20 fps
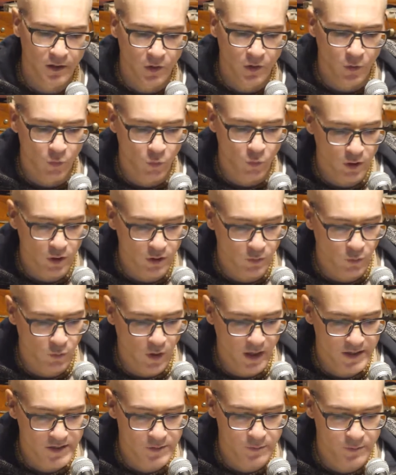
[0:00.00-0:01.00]
What
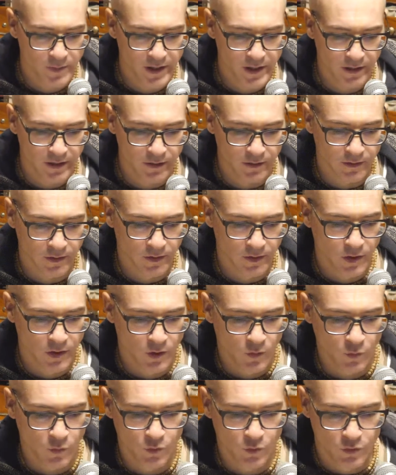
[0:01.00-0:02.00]
wise man
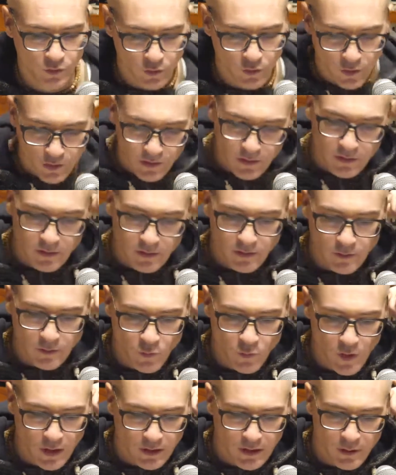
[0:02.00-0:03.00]
would not
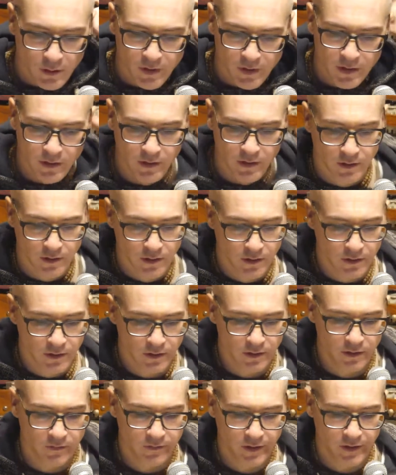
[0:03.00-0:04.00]
welcome her,
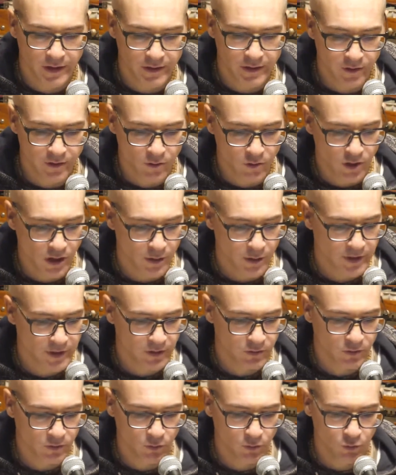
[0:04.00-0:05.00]
the very
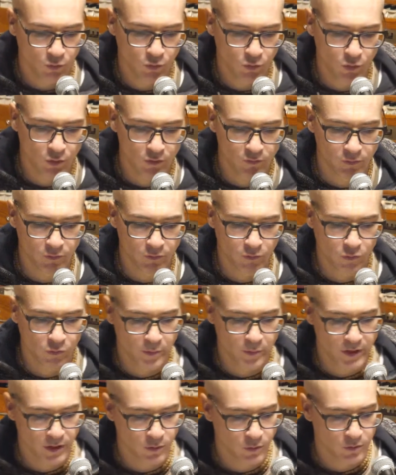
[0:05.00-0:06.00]
ornament of
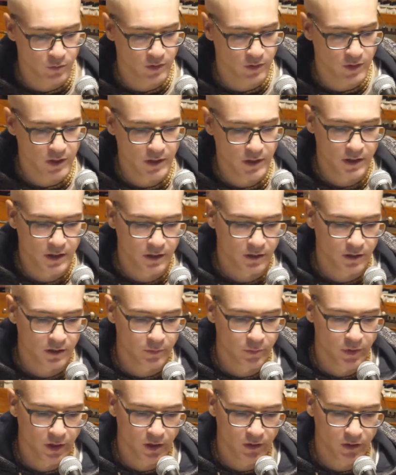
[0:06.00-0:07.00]
womanhood, the
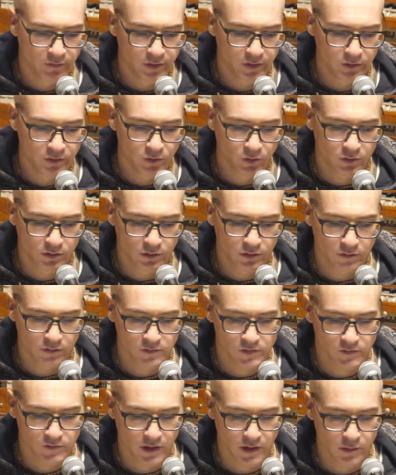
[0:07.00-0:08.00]
beloved daughter of
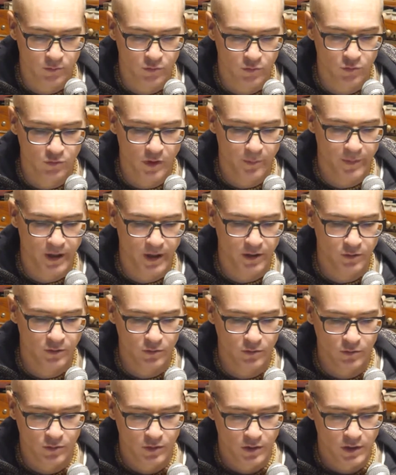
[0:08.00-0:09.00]
Swayambhuva Manu
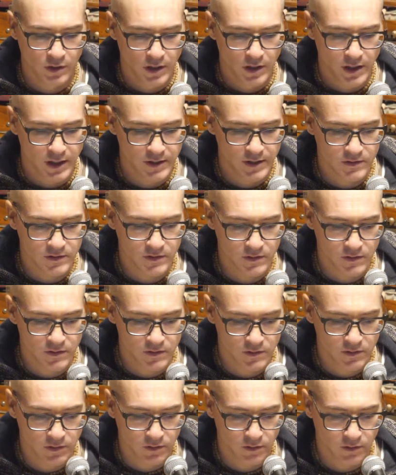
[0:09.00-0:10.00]
and
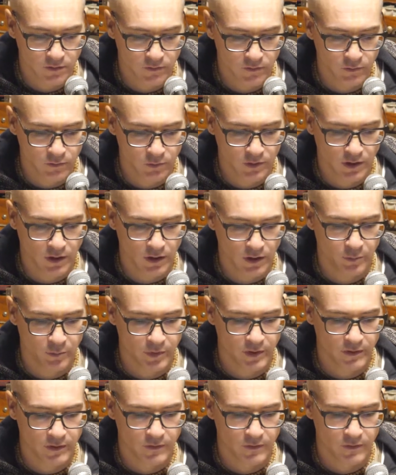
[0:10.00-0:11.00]
sister of Uttanapad?